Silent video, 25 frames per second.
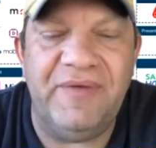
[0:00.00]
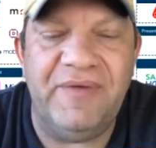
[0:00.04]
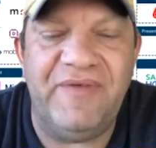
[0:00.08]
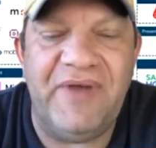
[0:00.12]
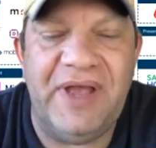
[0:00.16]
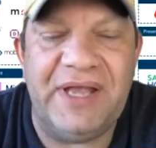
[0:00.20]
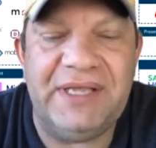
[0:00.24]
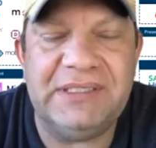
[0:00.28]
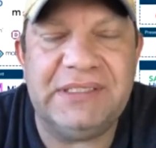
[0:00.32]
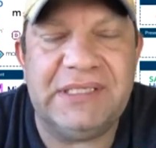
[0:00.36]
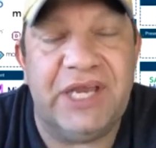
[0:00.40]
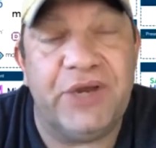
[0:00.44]

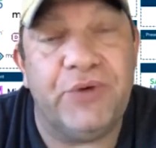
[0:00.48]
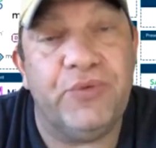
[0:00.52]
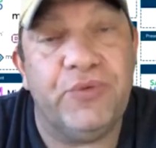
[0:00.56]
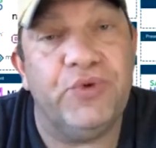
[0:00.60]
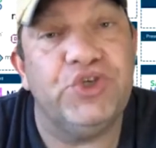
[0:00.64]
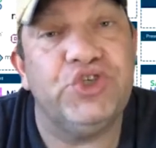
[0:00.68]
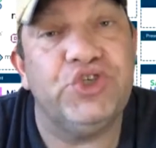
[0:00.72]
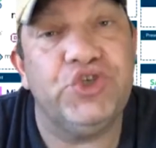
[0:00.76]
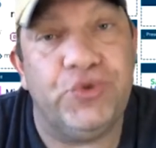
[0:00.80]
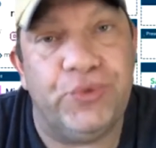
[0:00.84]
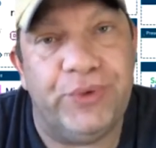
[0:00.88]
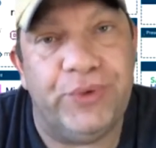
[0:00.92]
events like
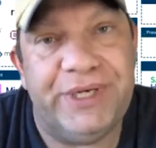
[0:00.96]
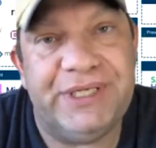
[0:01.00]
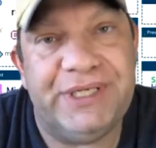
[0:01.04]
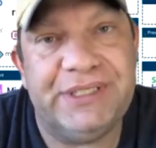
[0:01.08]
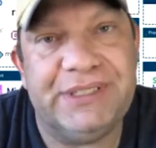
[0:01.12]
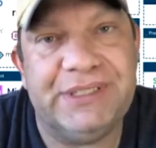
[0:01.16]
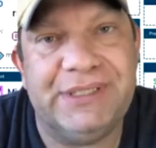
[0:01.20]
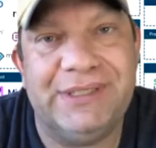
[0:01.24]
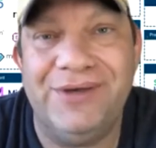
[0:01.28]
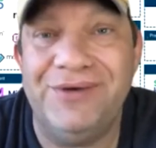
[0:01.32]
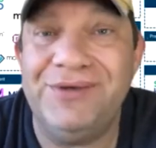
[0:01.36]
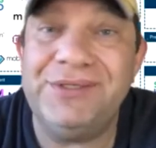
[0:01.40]

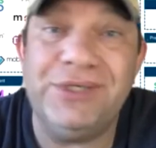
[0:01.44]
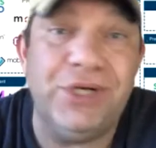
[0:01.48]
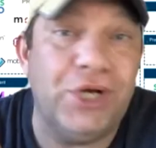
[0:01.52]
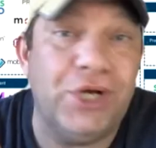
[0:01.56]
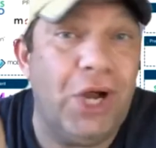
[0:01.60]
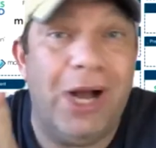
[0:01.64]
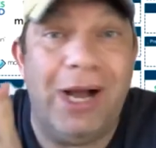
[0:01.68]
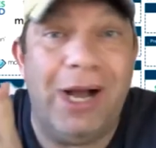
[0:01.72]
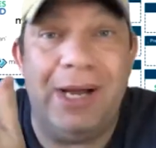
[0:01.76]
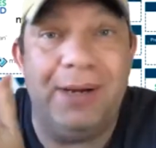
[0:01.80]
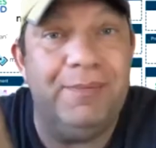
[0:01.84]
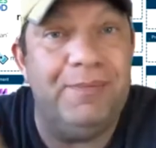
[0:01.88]
retreats, those are
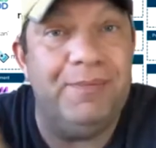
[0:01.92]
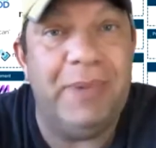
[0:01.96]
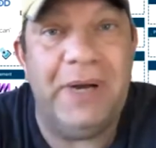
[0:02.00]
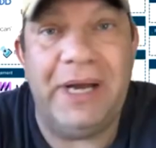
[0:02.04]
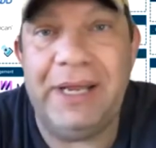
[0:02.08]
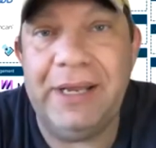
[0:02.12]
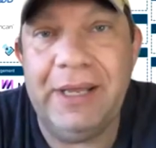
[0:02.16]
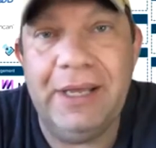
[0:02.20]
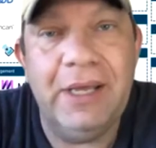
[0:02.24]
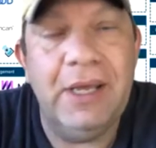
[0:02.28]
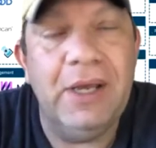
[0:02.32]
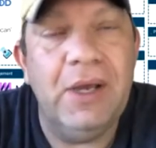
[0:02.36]
gone.
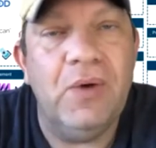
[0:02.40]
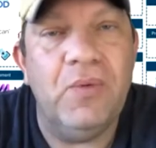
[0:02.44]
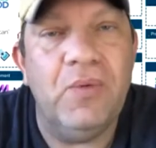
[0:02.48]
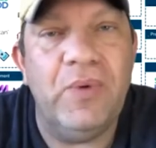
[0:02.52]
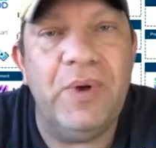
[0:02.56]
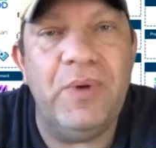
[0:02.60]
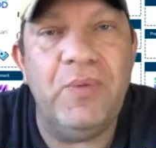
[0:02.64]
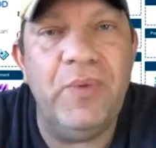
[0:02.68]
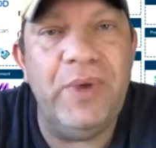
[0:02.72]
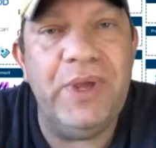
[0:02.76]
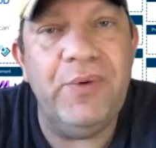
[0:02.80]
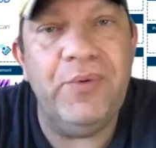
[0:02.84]
But
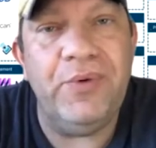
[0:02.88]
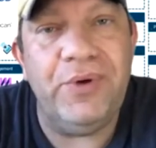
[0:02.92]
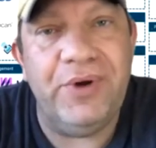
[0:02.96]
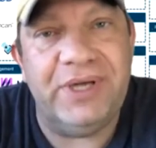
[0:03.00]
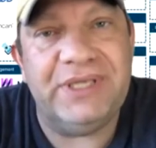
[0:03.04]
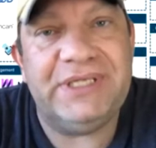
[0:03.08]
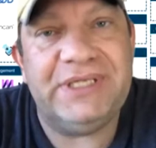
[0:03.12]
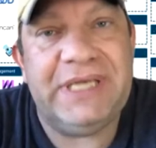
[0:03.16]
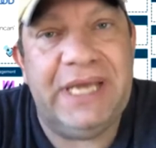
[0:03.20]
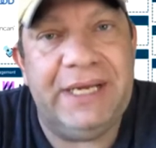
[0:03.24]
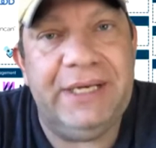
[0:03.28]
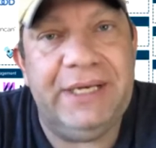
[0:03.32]
when we
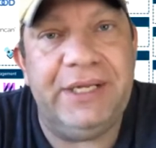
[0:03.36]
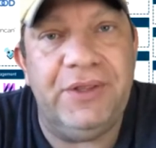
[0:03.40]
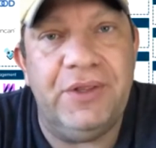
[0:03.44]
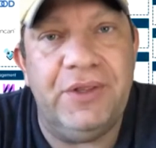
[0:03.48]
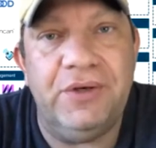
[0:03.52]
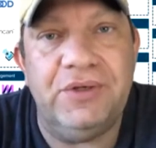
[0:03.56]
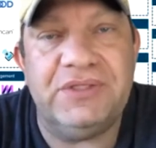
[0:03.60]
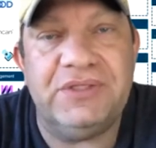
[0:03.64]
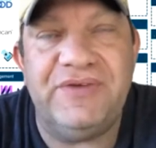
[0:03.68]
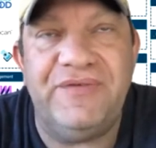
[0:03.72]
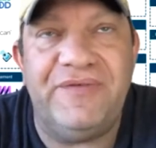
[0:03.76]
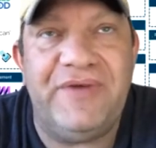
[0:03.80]
were attending
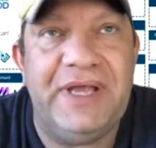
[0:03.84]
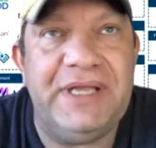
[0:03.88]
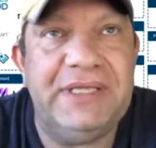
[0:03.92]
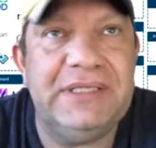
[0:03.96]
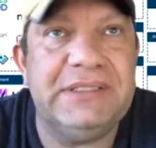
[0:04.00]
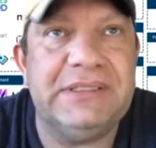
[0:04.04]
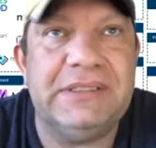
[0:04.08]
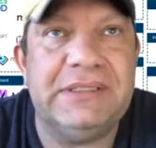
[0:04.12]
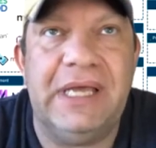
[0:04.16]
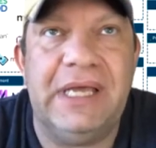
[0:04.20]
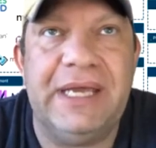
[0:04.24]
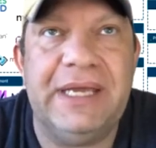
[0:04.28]
those
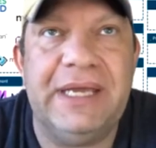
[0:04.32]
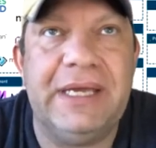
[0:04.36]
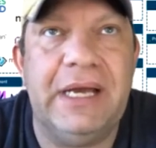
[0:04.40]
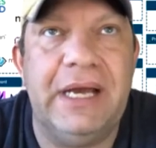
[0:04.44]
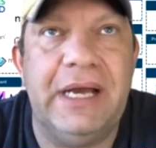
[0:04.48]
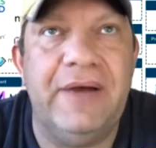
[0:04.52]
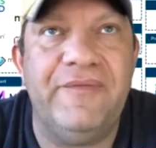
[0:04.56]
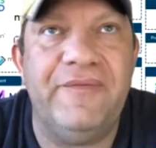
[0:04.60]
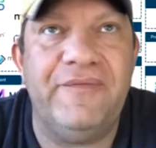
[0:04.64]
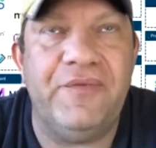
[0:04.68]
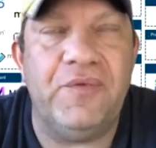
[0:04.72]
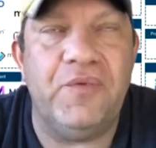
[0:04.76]
events, like
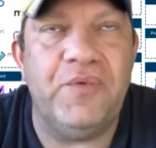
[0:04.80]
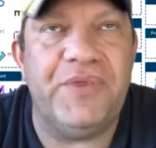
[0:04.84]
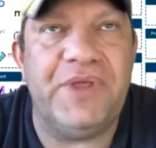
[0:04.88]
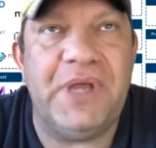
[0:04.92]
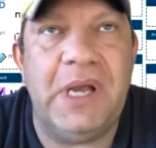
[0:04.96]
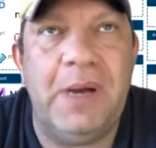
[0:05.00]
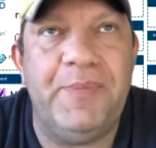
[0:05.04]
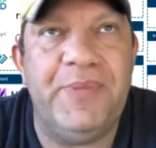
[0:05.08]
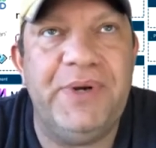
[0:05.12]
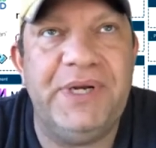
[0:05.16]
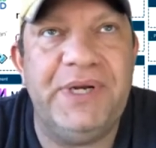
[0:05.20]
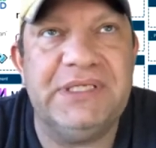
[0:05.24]

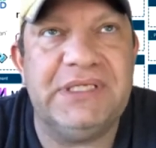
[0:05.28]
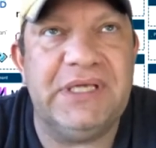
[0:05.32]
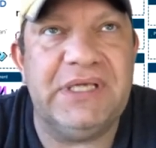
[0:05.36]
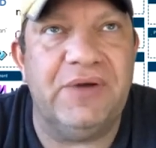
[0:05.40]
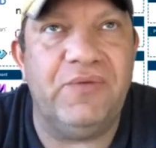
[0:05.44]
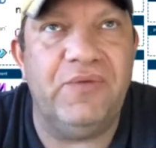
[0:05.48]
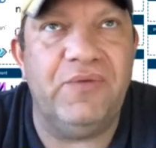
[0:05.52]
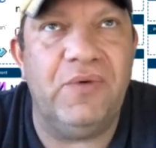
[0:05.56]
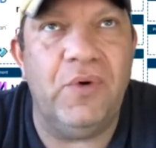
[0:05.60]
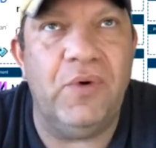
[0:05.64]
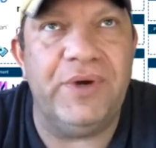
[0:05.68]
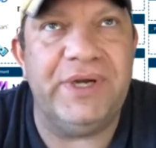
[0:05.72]
with companies
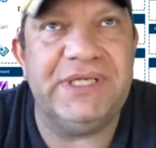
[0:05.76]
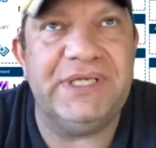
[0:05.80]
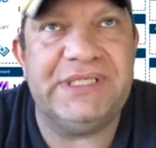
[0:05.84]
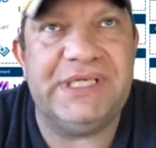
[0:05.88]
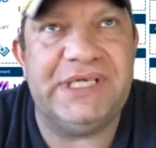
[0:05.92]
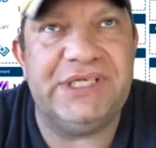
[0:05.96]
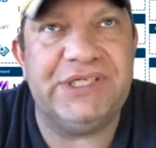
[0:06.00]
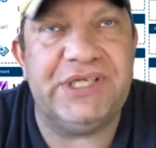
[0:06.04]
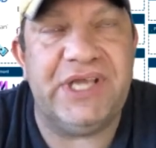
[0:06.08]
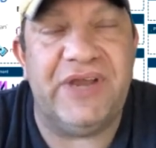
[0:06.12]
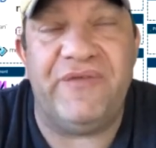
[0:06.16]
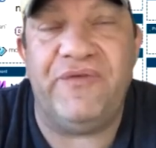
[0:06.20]
like
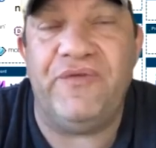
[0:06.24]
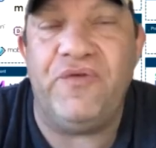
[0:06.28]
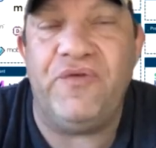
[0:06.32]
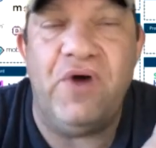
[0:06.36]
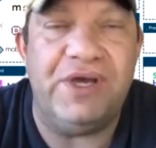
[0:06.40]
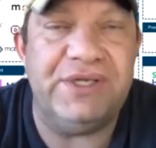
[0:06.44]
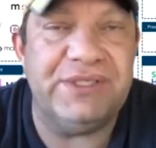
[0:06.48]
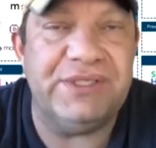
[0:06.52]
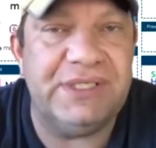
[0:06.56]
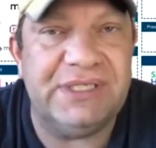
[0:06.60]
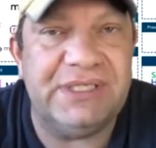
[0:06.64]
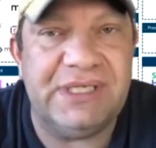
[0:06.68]
organizations like
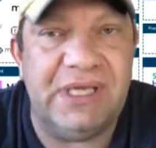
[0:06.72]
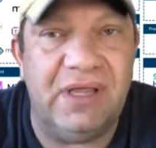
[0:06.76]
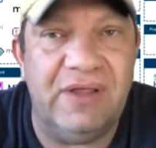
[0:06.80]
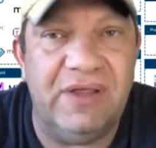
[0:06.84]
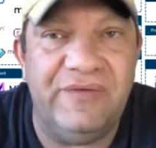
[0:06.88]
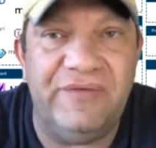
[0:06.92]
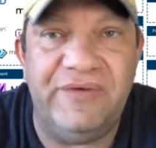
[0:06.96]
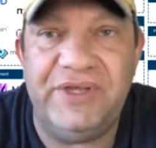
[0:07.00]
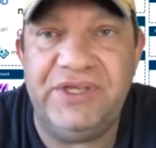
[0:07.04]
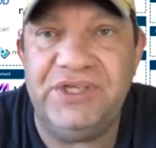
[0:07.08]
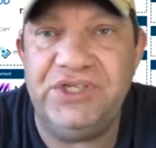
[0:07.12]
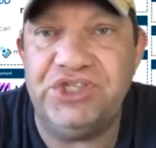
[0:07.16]
Frost and
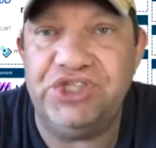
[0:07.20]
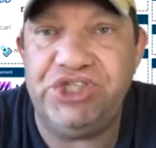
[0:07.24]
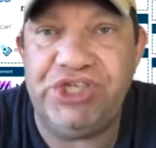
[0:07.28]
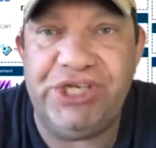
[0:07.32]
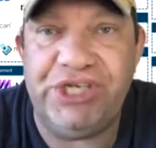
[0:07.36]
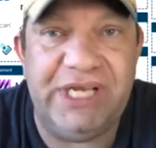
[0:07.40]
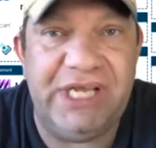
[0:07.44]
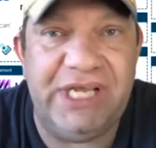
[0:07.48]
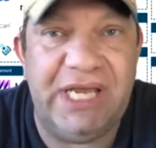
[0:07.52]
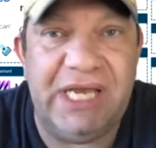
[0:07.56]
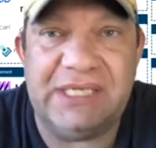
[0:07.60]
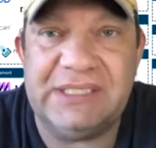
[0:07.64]
Sullivan,
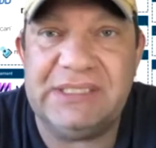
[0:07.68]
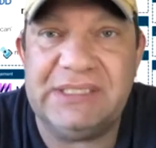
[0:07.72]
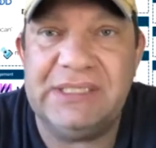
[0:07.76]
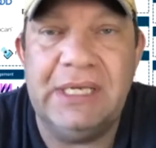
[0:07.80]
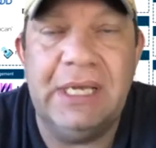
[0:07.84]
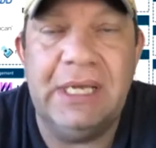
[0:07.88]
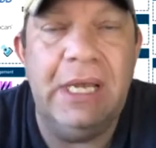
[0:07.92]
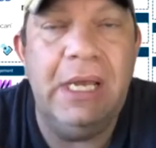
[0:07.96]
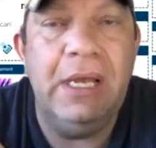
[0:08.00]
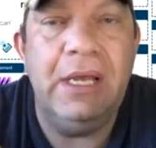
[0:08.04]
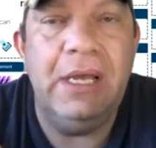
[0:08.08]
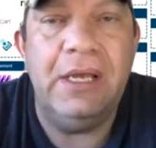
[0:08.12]

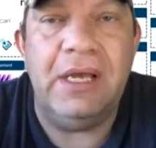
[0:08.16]
GDS,